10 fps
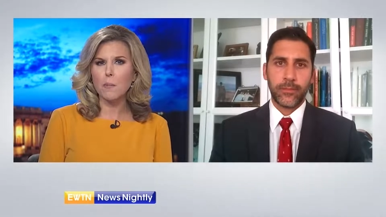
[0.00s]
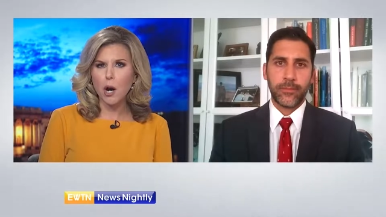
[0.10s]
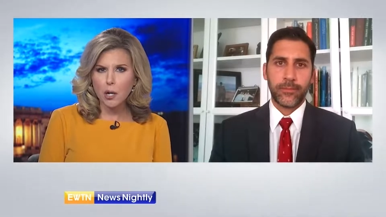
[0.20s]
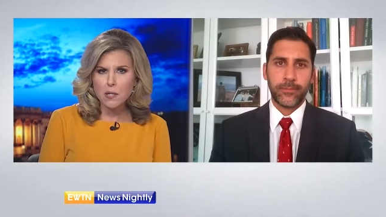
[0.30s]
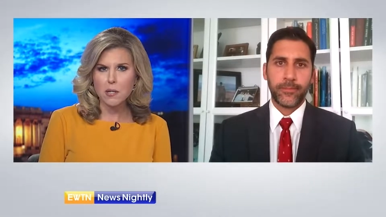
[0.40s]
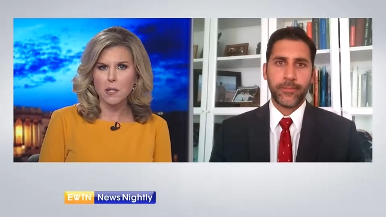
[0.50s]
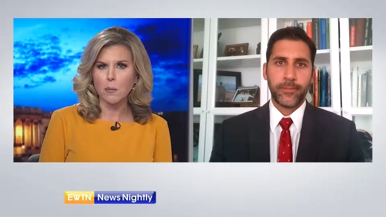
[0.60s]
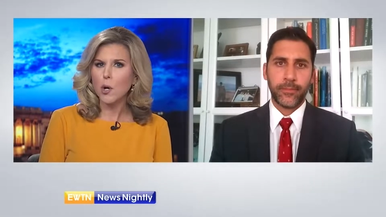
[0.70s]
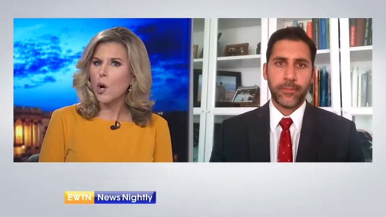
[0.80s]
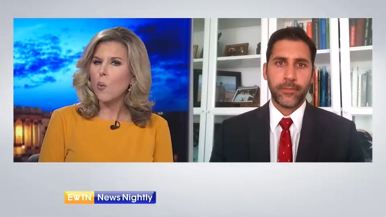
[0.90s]

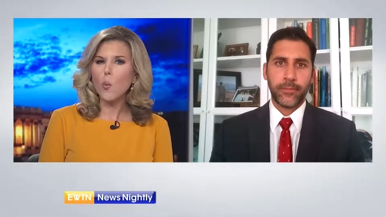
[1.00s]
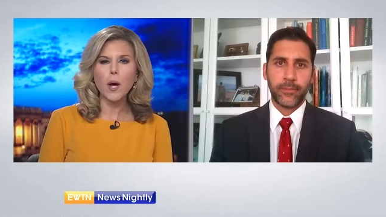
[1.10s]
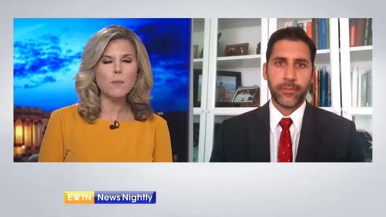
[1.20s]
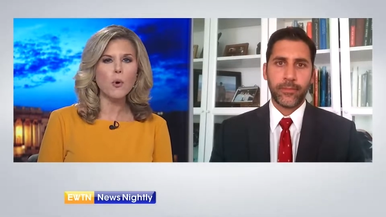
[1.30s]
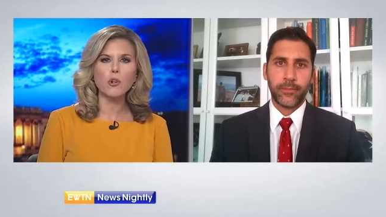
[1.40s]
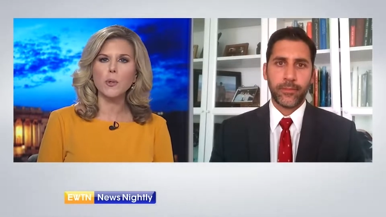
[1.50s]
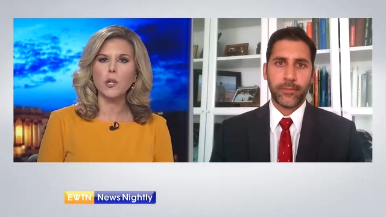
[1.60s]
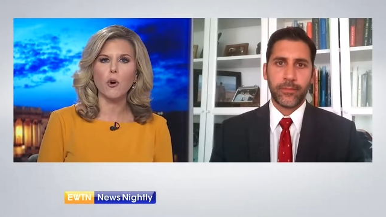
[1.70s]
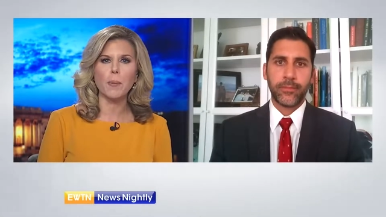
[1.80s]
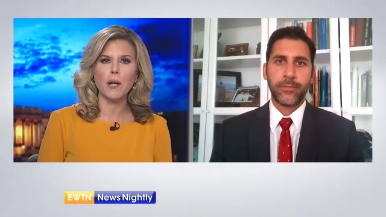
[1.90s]
Speaker 1: Marxism. What more do we
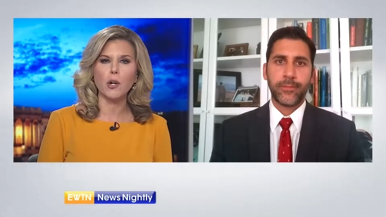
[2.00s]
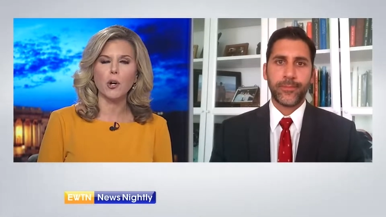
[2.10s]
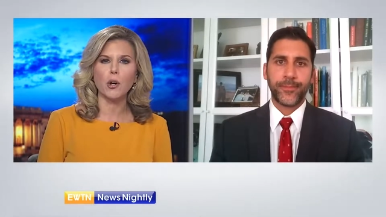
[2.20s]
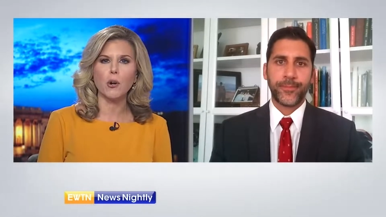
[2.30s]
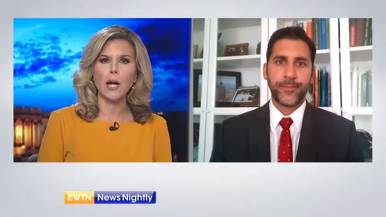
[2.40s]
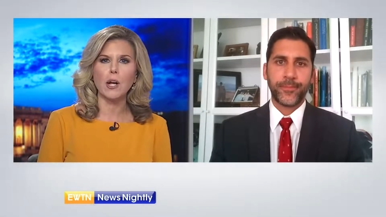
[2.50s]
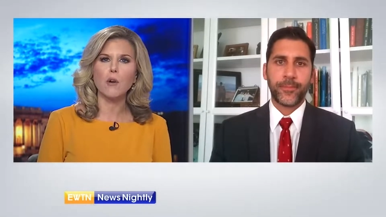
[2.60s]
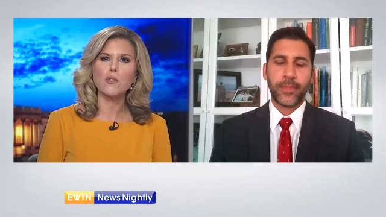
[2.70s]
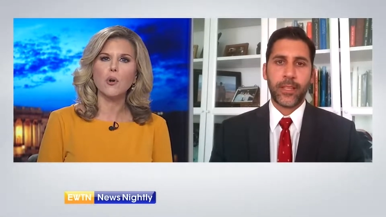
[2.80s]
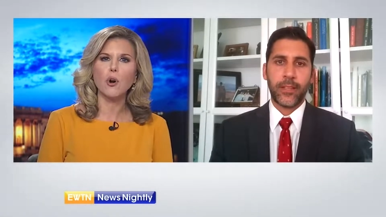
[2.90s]
know about her and
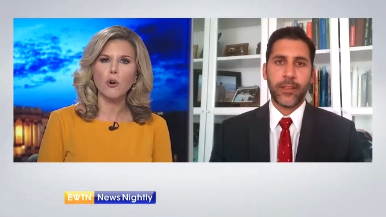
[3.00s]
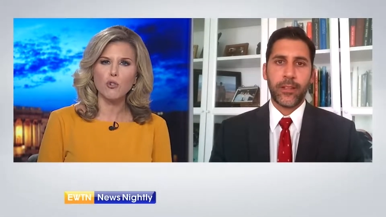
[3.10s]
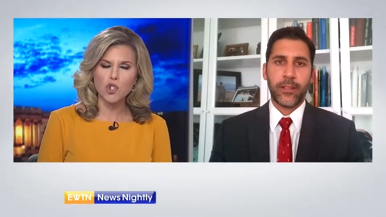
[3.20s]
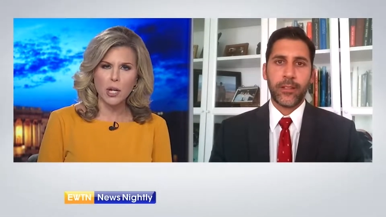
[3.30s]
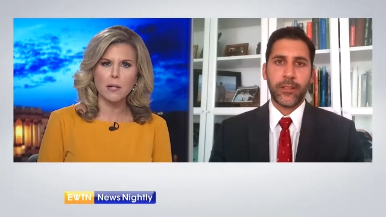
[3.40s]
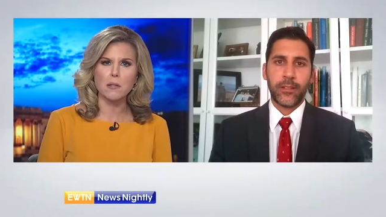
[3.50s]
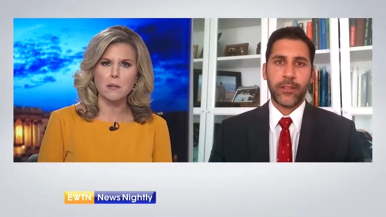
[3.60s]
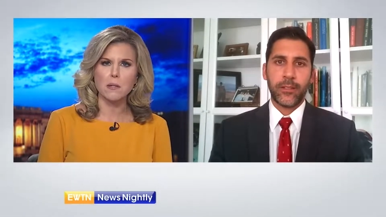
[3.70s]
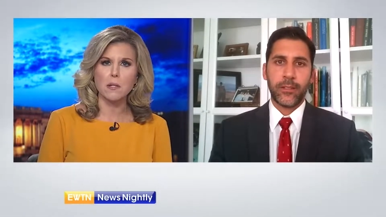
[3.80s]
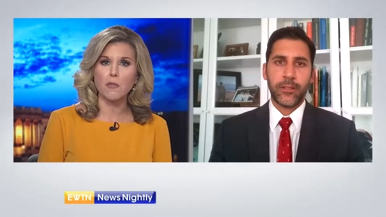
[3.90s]
also her
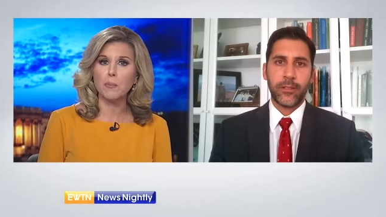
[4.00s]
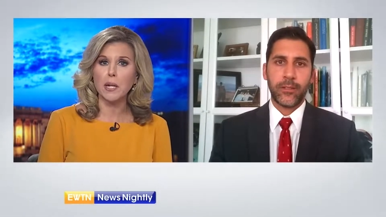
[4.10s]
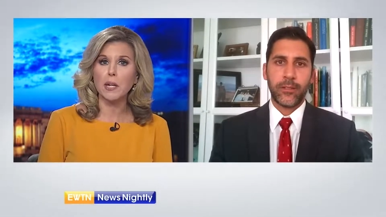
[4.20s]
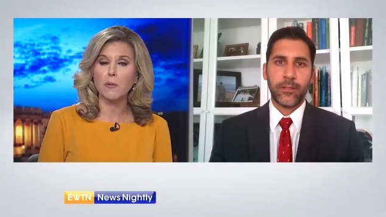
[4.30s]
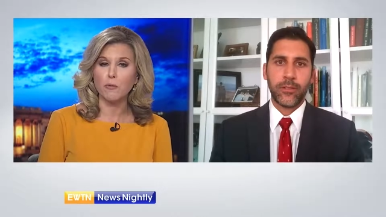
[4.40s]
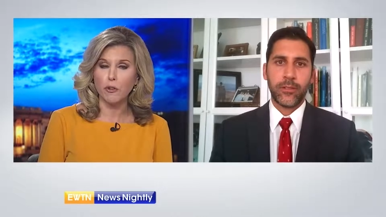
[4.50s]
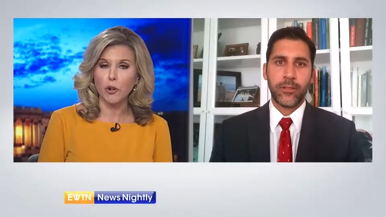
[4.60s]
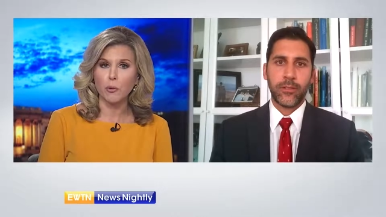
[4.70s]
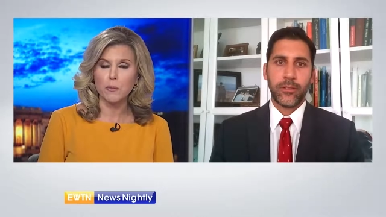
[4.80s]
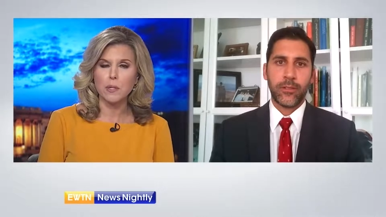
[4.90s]
chances of being
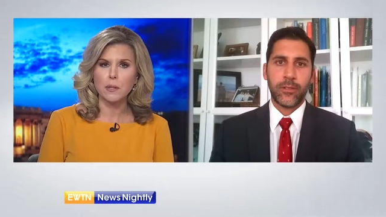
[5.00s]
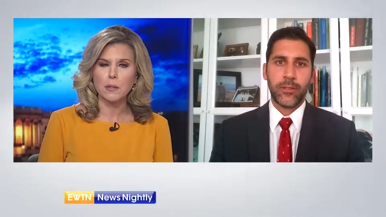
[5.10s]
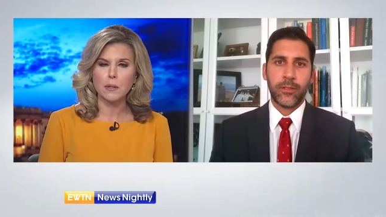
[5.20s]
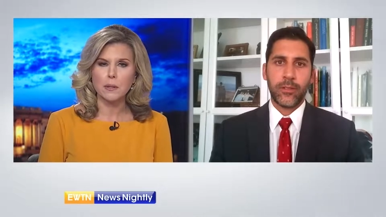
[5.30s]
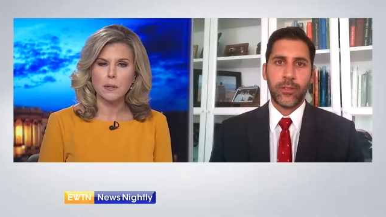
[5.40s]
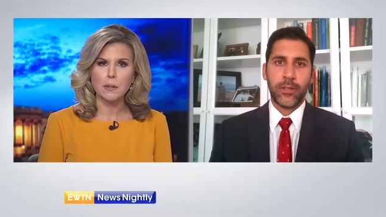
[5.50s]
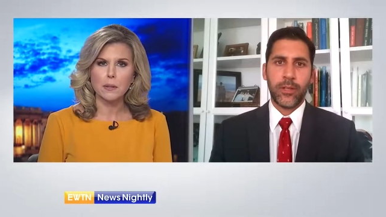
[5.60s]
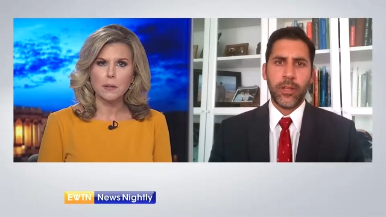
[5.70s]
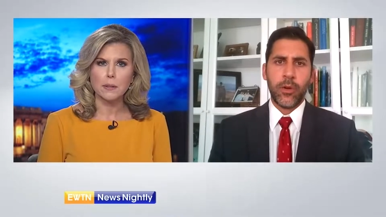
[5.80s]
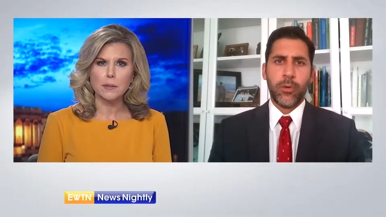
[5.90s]
confirmed?
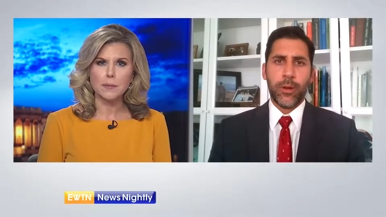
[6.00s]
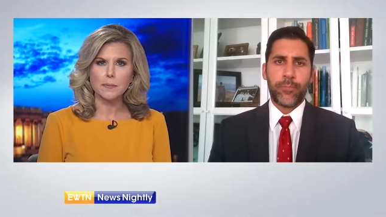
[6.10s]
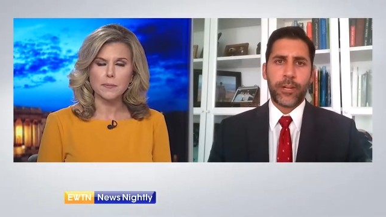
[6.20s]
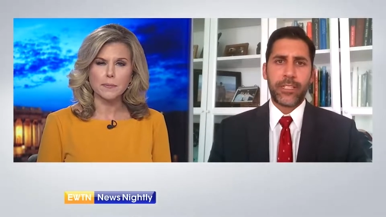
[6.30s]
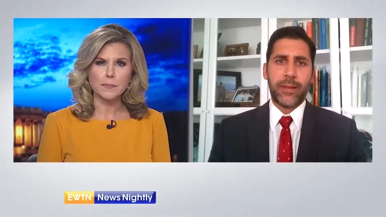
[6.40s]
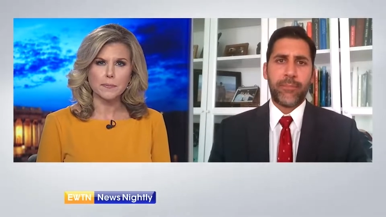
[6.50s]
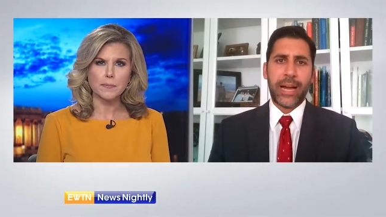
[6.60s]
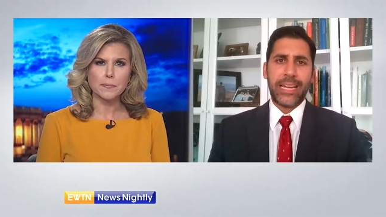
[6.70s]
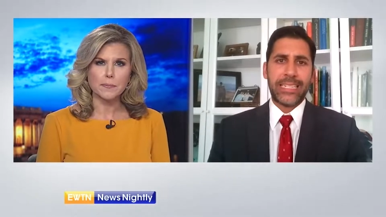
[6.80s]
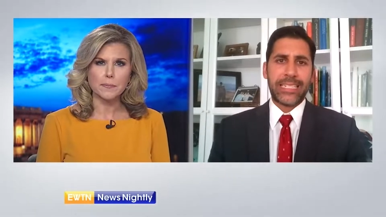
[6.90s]
Speaker 2: Well, President
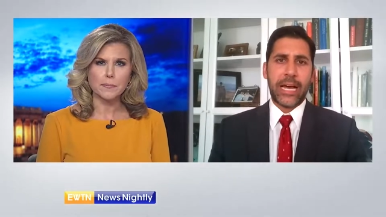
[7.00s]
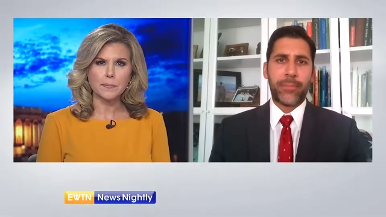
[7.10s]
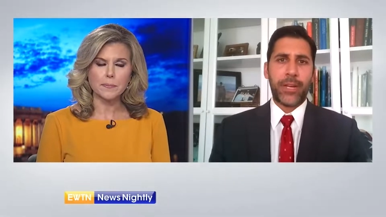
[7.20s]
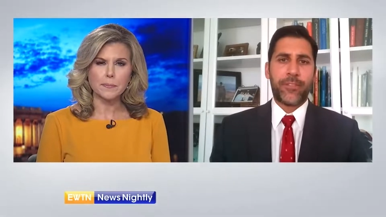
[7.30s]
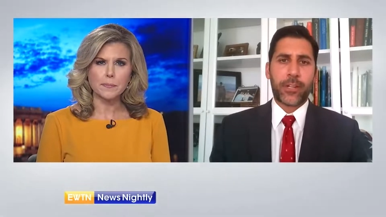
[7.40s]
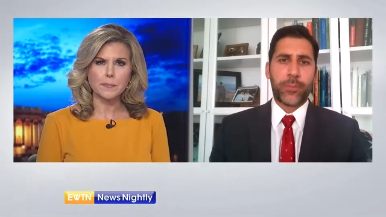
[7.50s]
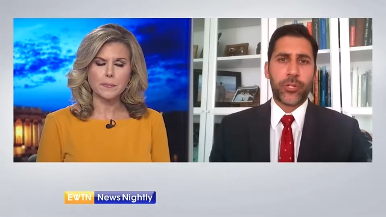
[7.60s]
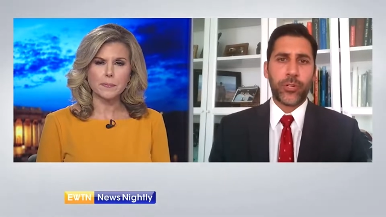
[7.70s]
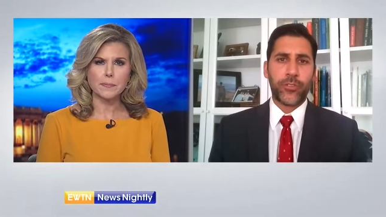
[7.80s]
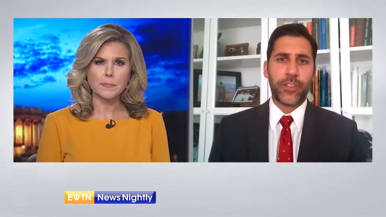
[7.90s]
Biden's nominee for
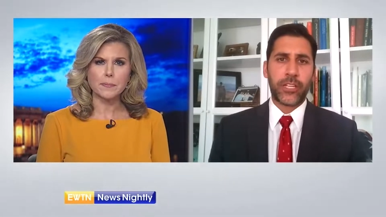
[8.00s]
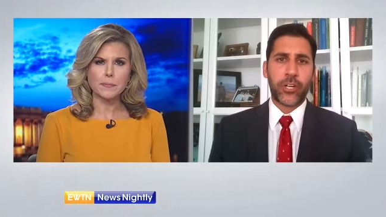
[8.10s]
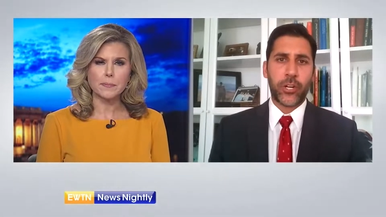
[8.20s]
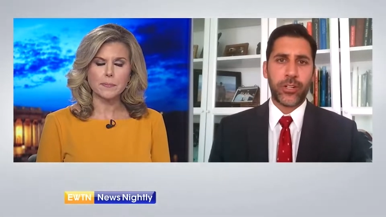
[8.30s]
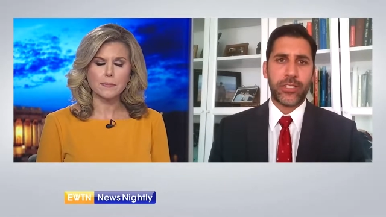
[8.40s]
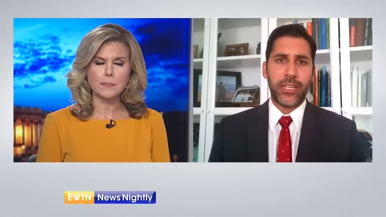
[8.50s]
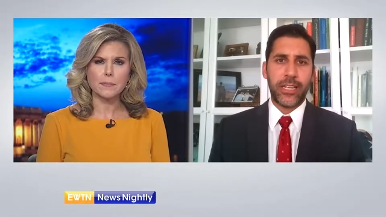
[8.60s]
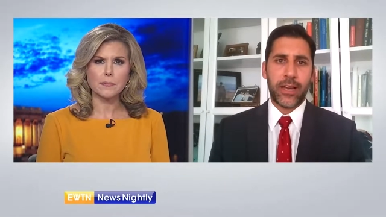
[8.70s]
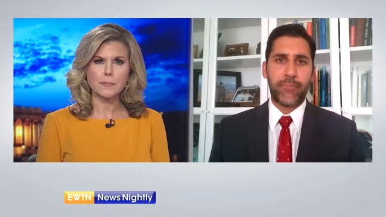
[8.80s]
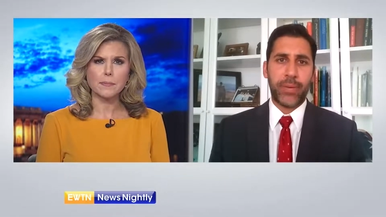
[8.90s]
comptroller of the
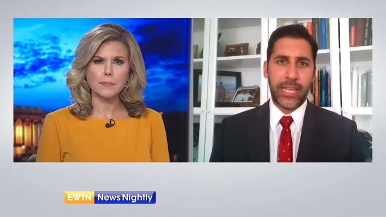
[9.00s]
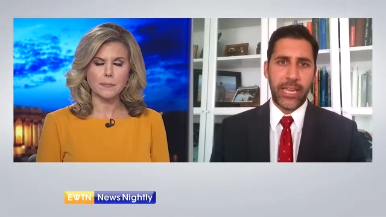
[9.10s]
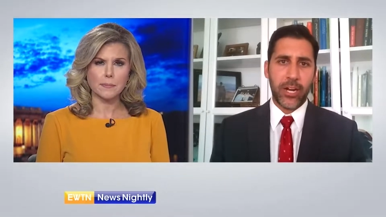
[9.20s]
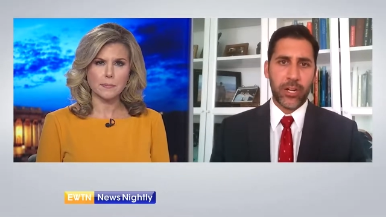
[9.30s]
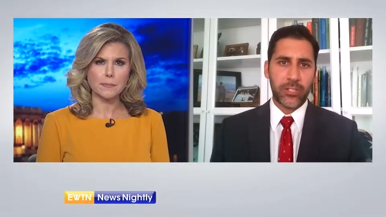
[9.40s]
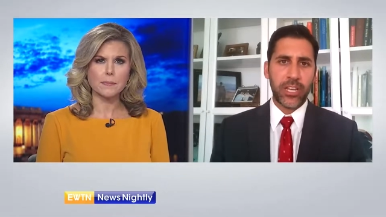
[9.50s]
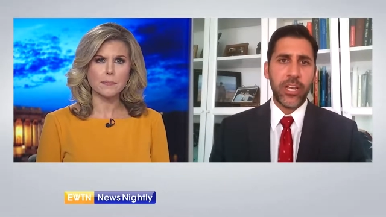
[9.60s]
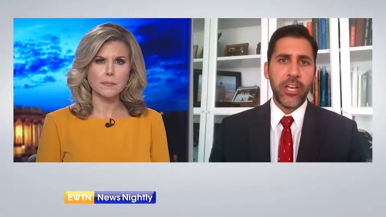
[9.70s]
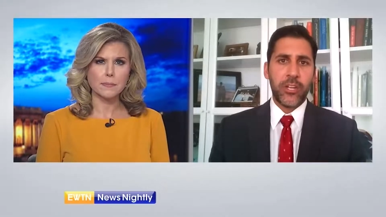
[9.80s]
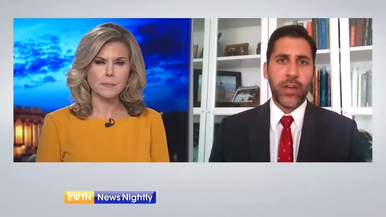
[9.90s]
currency appears to